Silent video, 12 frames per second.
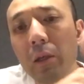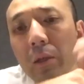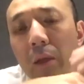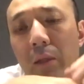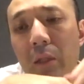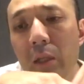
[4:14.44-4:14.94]

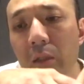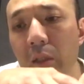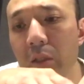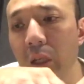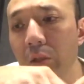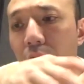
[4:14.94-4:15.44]
they
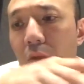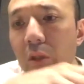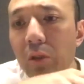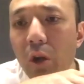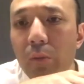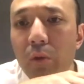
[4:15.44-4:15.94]
just do the
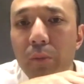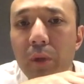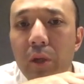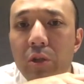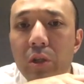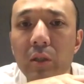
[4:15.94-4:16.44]
normal
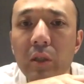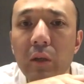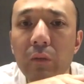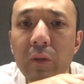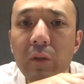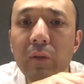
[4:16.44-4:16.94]
purchase
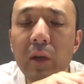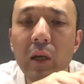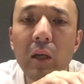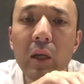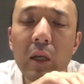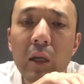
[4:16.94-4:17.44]
on FIFA
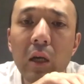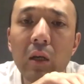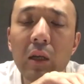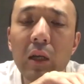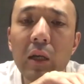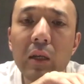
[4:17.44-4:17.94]

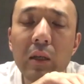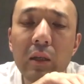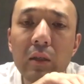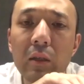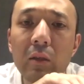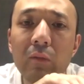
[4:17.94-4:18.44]
online
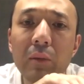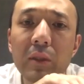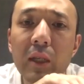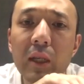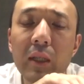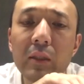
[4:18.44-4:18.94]

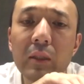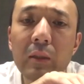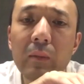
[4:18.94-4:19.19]
website.